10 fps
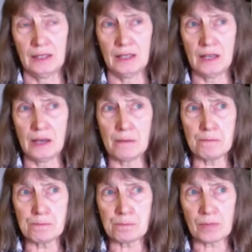
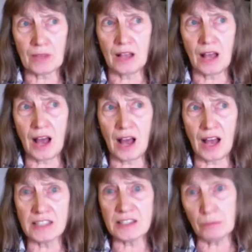Um,
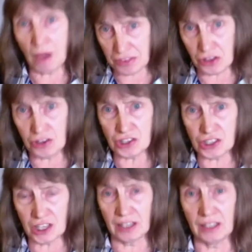and in my third
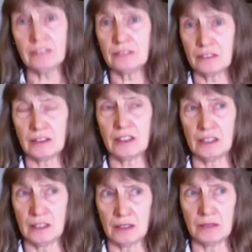year,
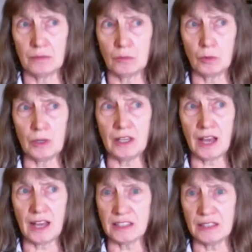um, we
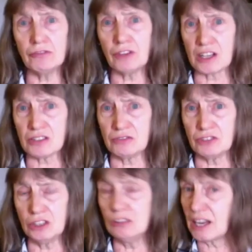had an influx of
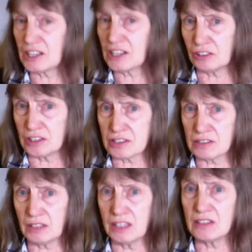new
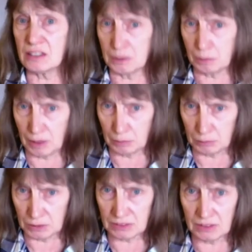lecturers into the
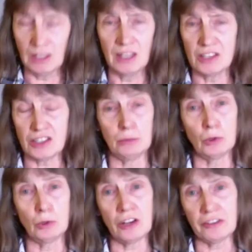department, so
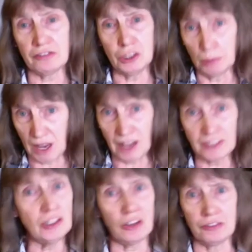brought a lot of new blood,
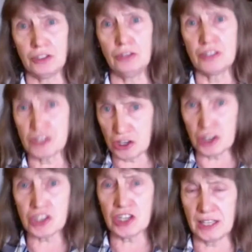a lot of new
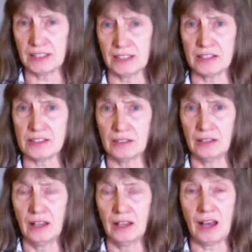research ideas
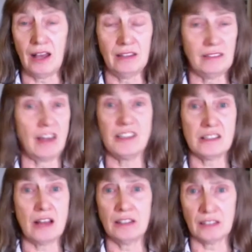and I
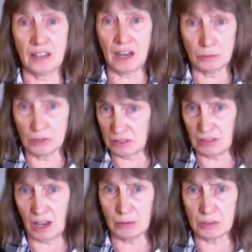decided that I would
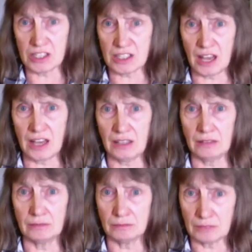I would stay
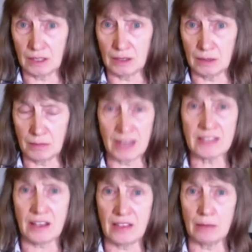um,
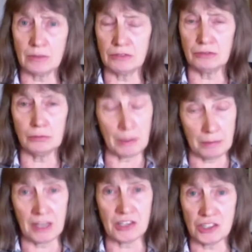at Southampton for my
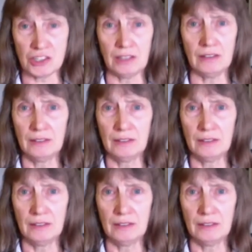PhD,